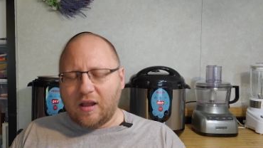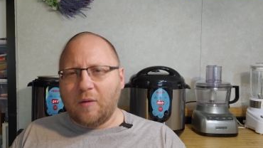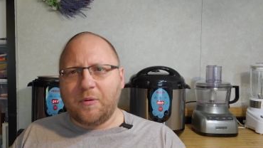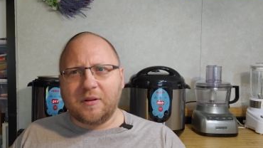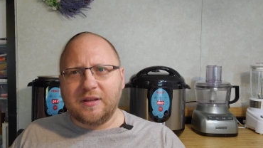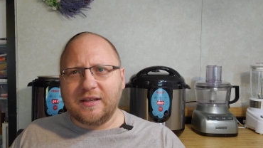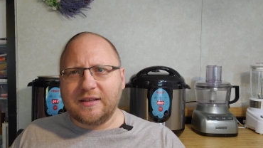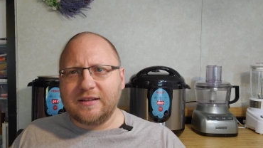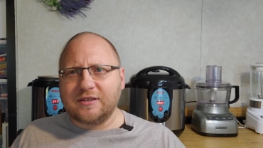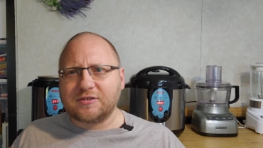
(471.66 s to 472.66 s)
I'll put a
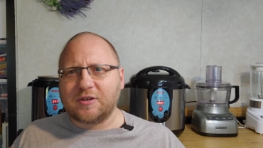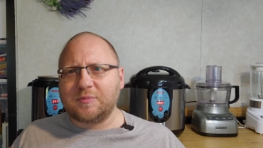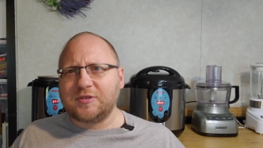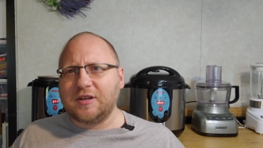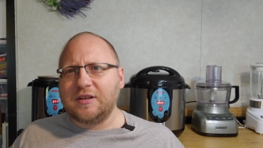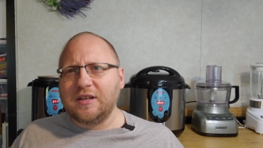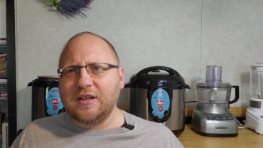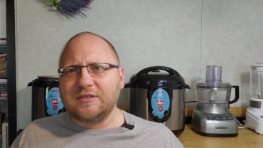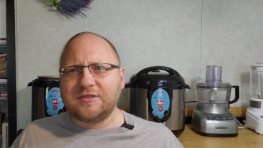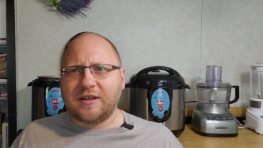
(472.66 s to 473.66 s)
link in the description.
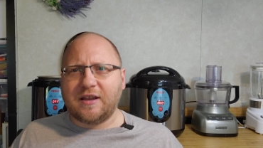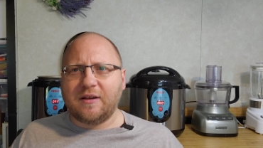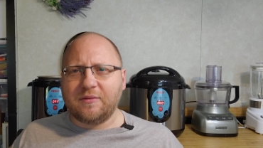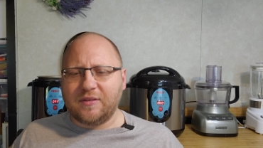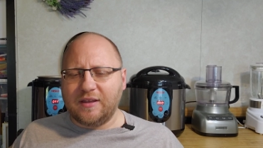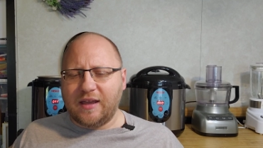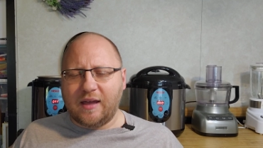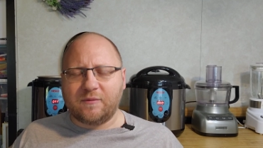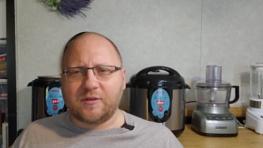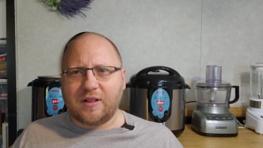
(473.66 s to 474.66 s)
Check out the
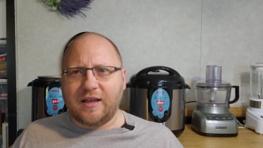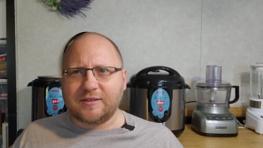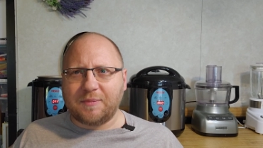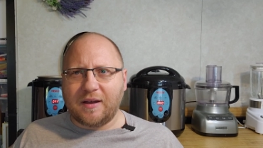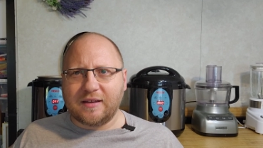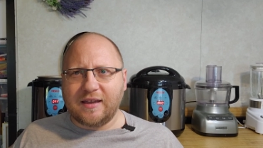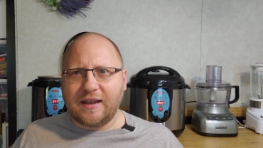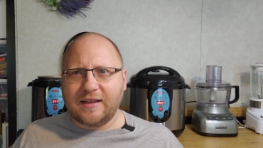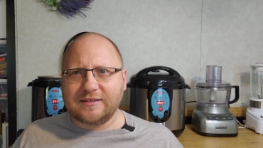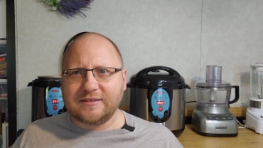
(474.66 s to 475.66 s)
After Class
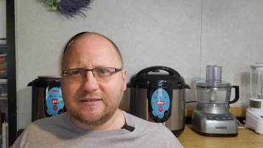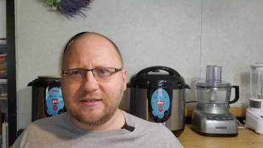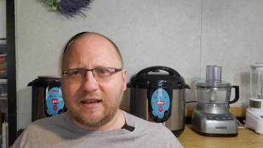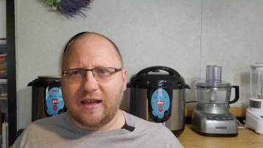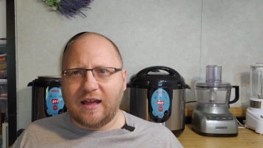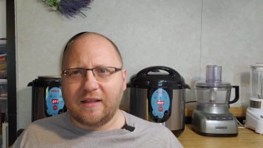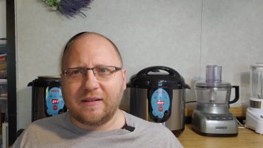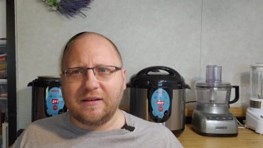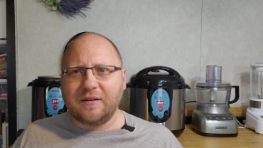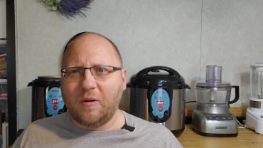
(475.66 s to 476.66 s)
podcast. Uh,
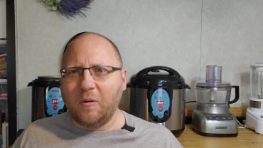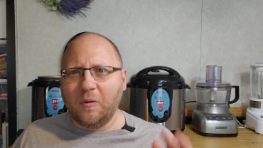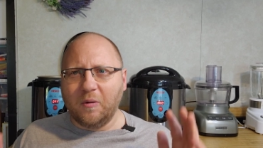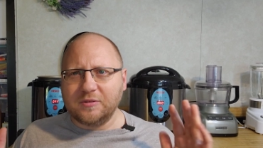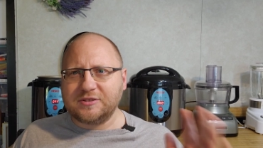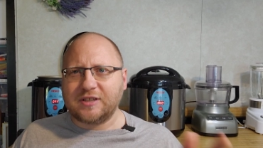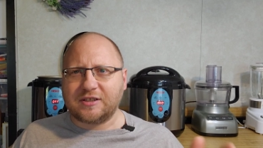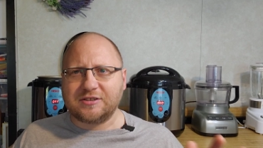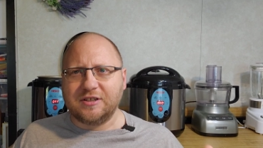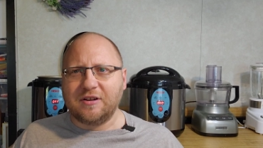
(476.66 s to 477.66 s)
they did a whole
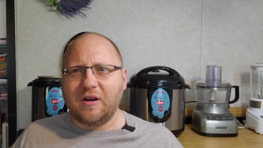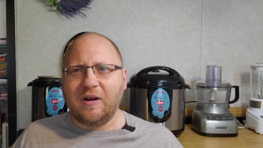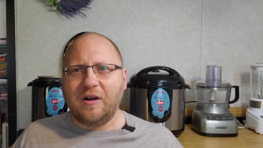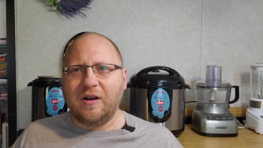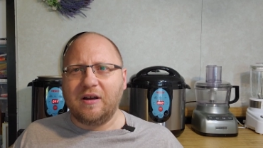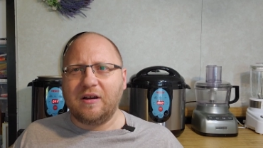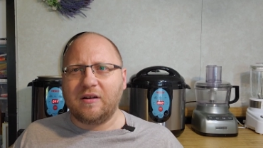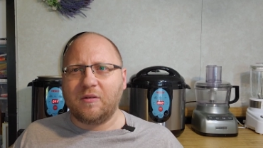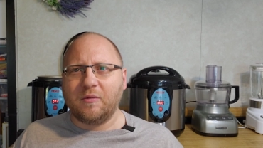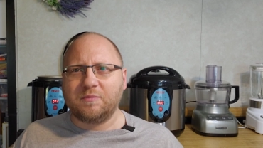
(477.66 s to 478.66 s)
section, on
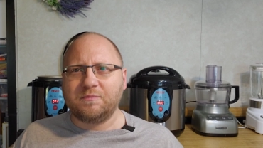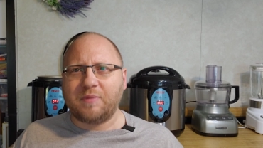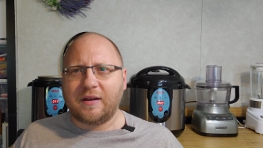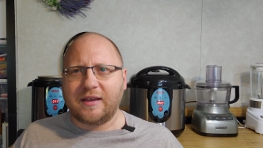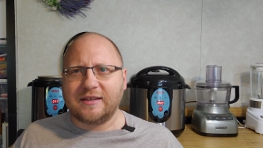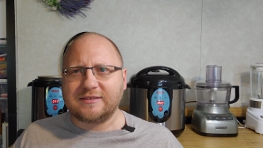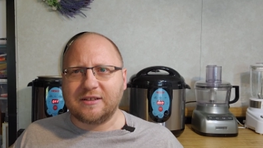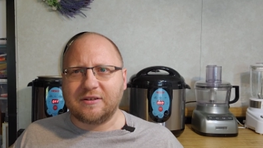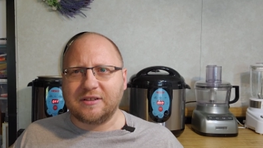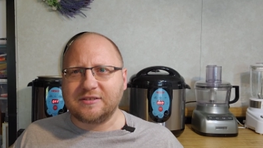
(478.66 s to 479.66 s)
our whole podcast
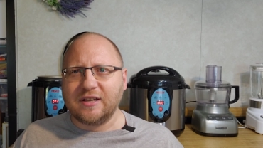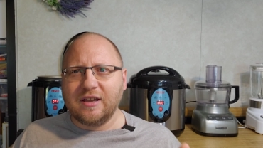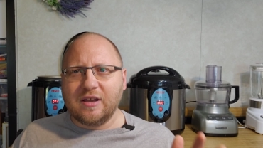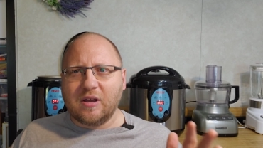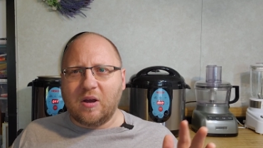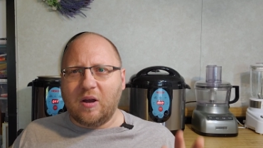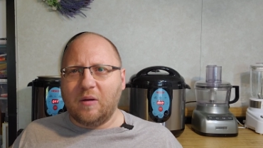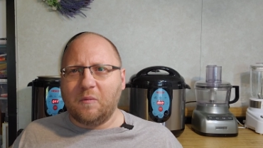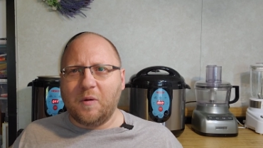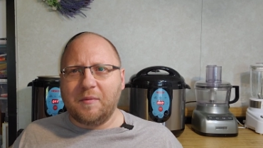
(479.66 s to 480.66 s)
series
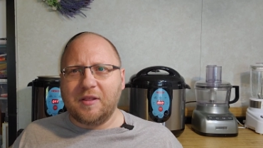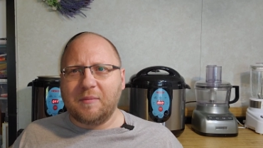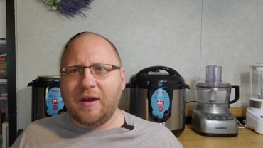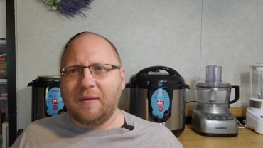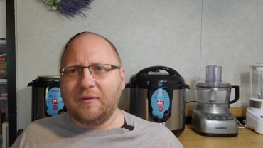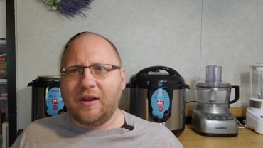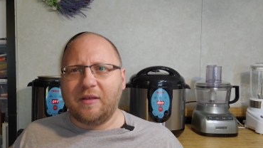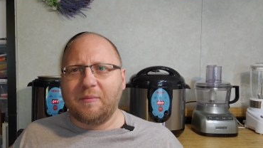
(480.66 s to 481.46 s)
on women in the Bible and how